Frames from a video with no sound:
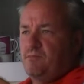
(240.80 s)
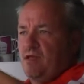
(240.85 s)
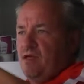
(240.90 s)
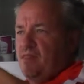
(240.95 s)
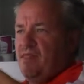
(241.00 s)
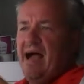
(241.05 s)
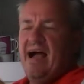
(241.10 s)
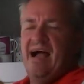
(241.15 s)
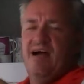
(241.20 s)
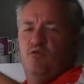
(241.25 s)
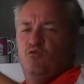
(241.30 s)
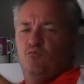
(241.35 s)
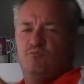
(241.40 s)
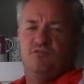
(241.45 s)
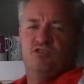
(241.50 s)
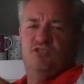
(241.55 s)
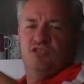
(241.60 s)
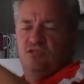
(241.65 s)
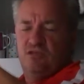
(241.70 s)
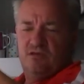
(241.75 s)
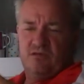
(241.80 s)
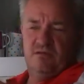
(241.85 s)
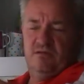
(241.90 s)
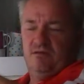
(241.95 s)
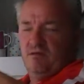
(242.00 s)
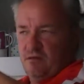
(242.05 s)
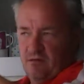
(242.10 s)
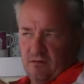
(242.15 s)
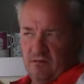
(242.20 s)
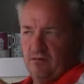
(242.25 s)
That helps
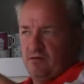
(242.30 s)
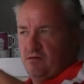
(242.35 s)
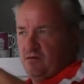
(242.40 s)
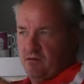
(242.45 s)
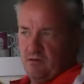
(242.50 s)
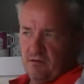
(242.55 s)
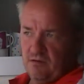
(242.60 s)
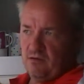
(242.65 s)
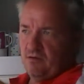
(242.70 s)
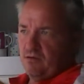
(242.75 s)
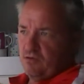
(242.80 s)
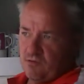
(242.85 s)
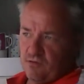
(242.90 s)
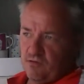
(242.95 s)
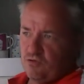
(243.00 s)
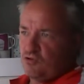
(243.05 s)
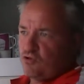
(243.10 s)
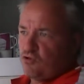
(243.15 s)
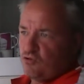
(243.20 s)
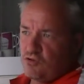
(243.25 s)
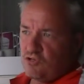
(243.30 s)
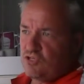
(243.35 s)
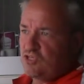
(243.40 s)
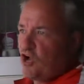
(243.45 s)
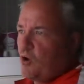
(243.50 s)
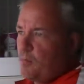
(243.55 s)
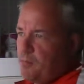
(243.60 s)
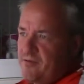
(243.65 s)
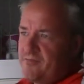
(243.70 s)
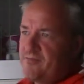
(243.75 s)
do the
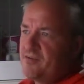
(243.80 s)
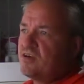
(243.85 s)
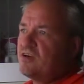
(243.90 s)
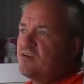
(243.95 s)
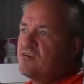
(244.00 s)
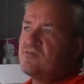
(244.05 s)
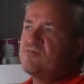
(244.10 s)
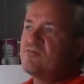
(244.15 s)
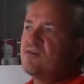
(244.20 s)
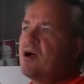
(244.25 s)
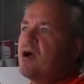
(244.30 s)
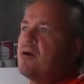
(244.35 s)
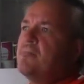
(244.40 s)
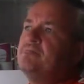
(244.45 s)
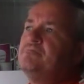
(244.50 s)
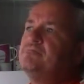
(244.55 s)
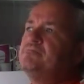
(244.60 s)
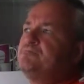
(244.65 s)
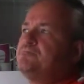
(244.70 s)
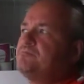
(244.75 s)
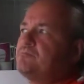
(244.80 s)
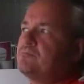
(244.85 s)
top of your um,